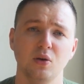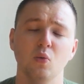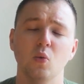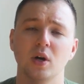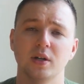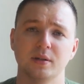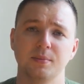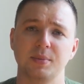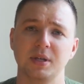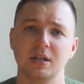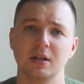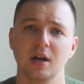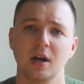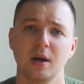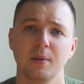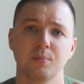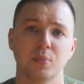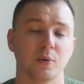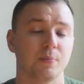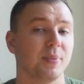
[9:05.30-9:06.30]
you want to be
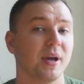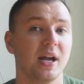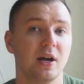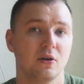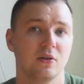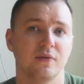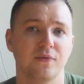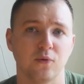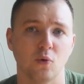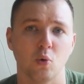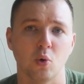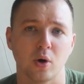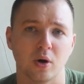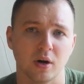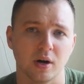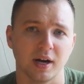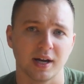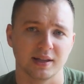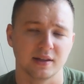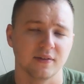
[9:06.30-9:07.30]
prepared
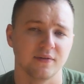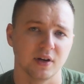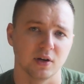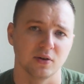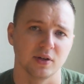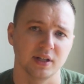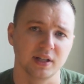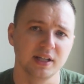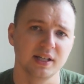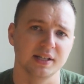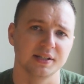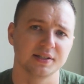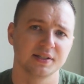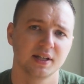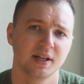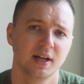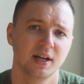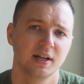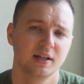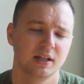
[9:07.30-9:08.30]
for at the very least.
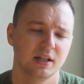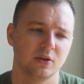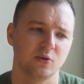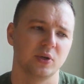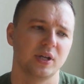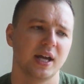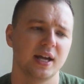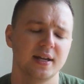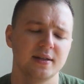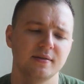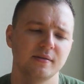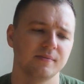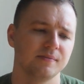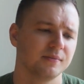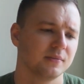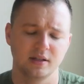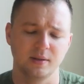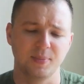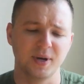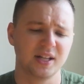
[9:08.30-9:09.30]
Now again,
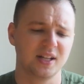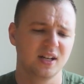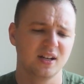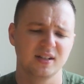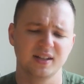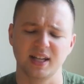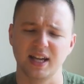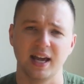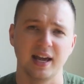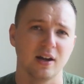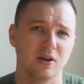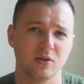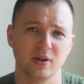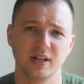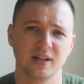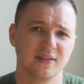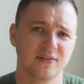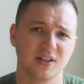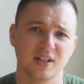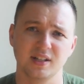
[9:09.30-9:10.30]
depending on the
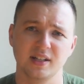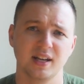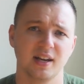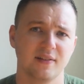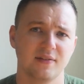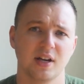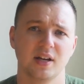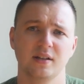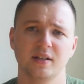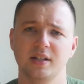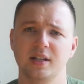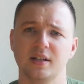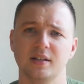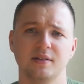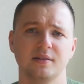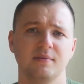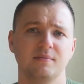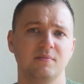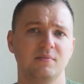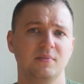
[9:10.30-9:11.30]
area of the Lehigh Valley,
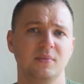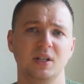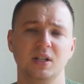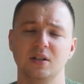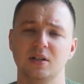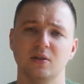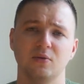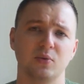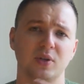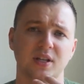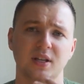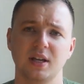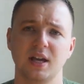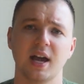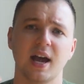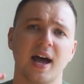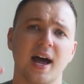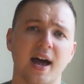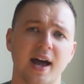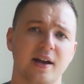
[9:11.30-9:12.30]
we can
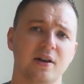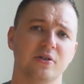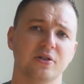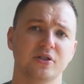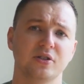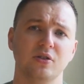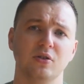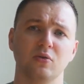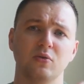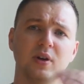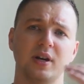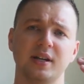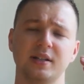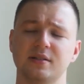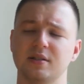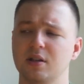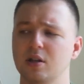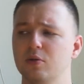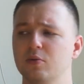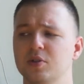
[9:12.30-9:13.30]
get higher snow rates,
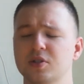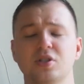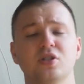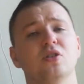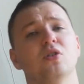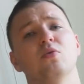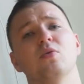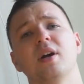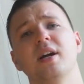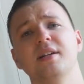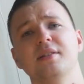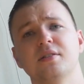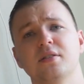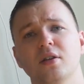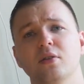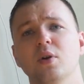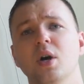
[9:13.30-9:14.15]
lower snow rates. So